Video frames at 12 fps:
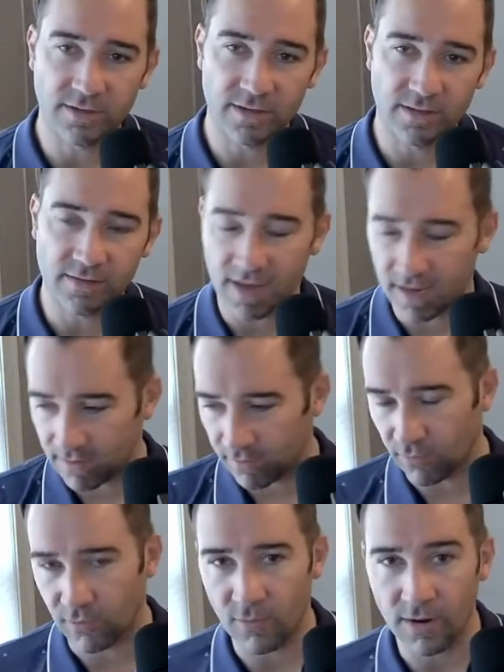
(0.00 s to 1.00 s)
to the state
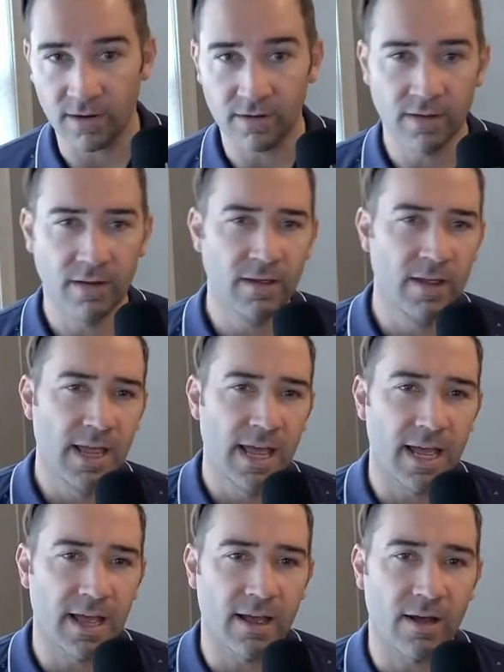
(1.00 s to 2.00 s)
if required.
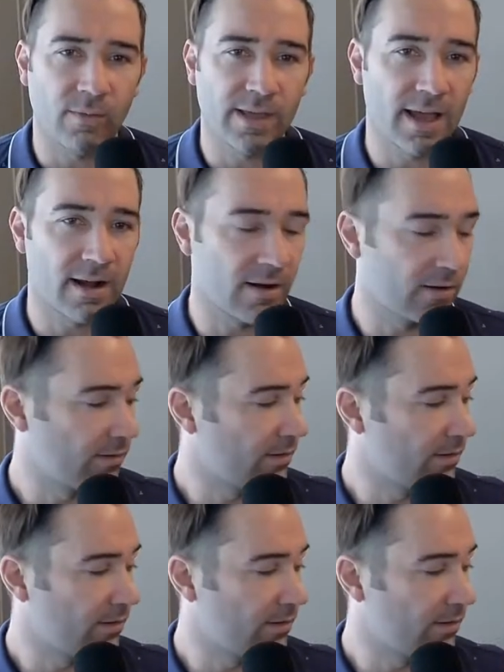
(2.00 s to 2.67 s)
We got our